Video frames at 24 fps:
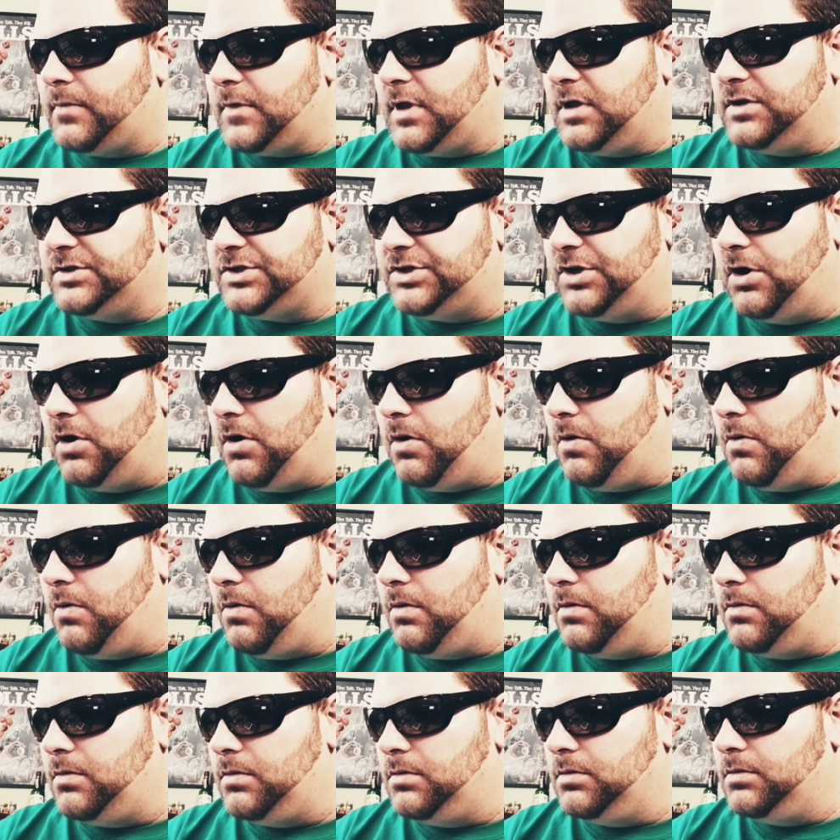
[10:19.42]
So,
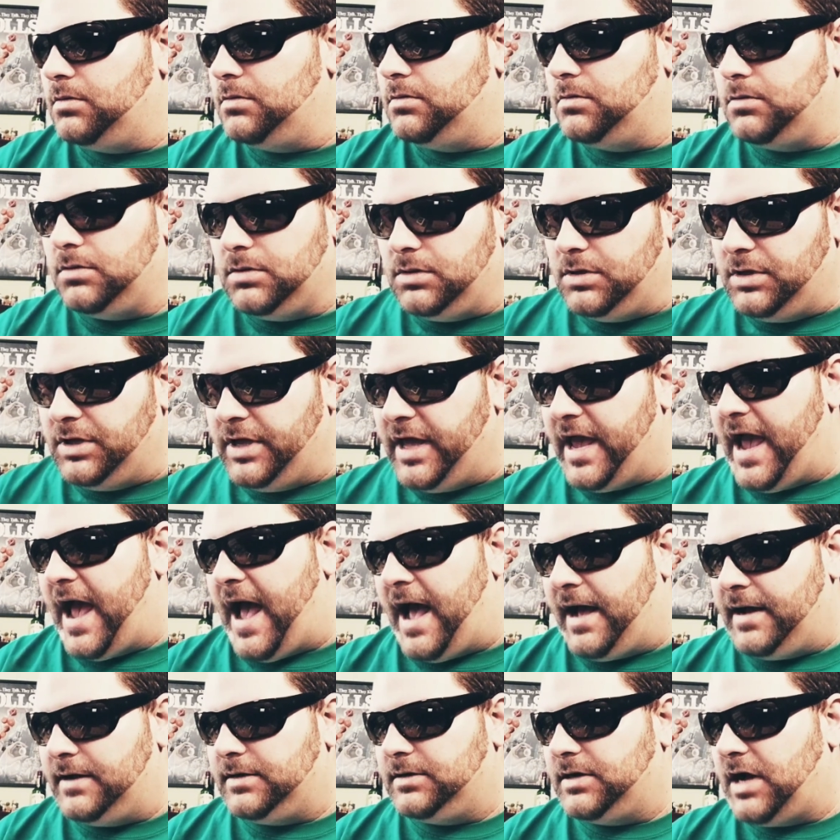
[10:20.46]
yeah.
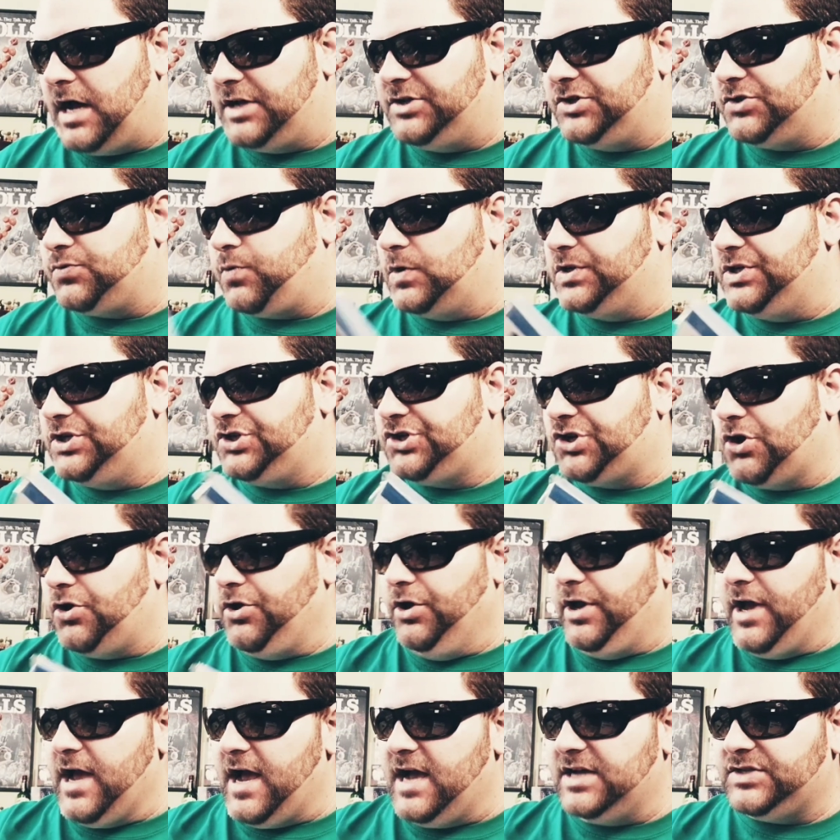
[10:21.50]
I just wanted to show
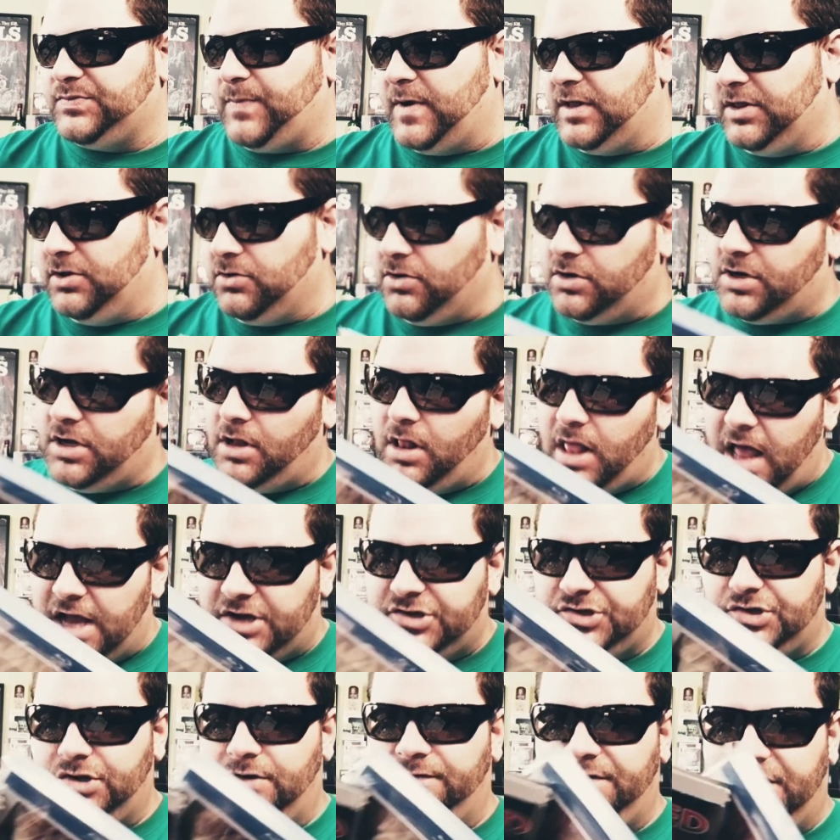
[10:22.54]
you guys my little
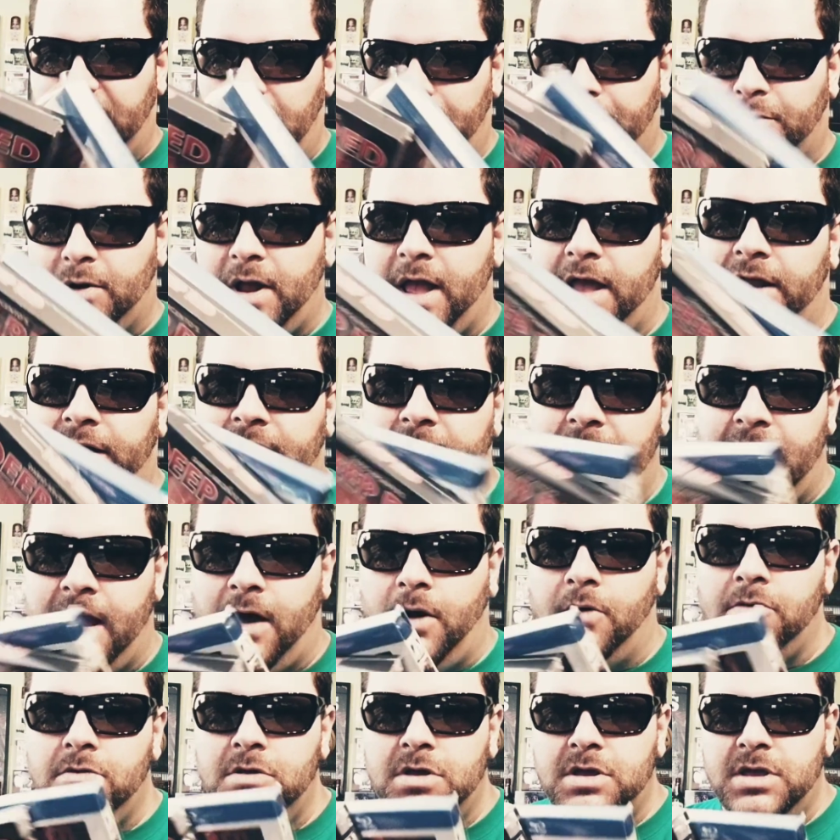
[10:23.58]
collection of Deep Red
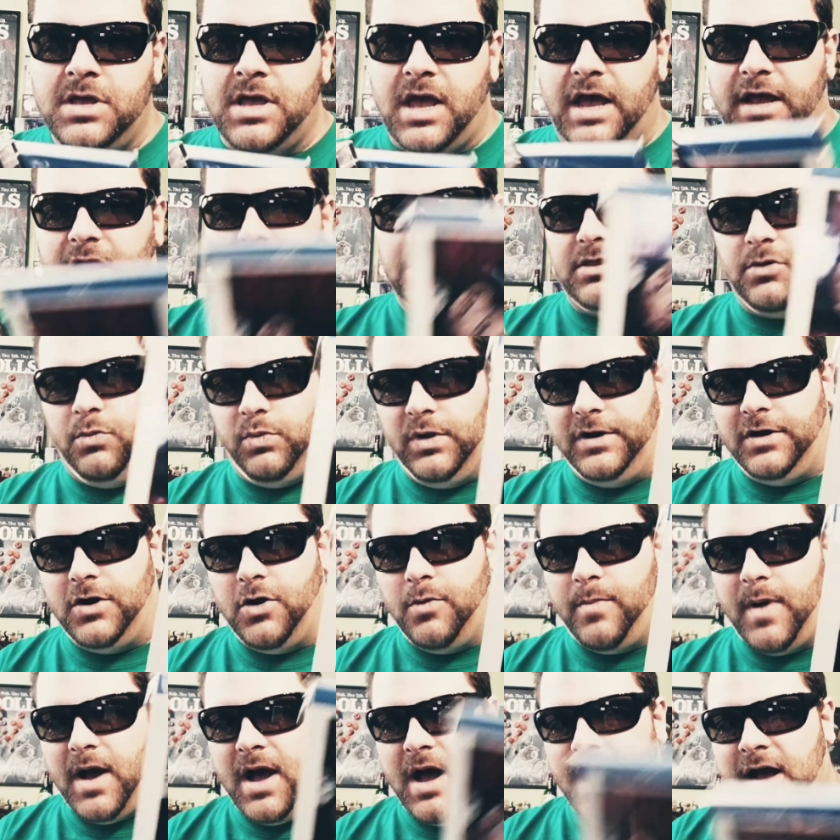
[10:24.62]
now. I got the window
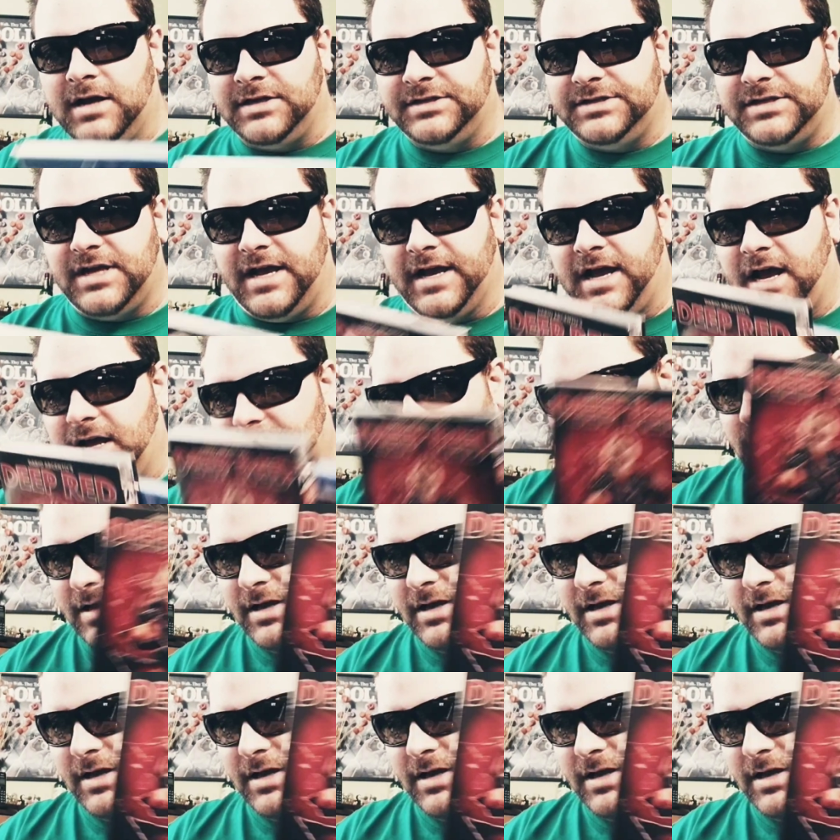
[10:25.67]
box. I got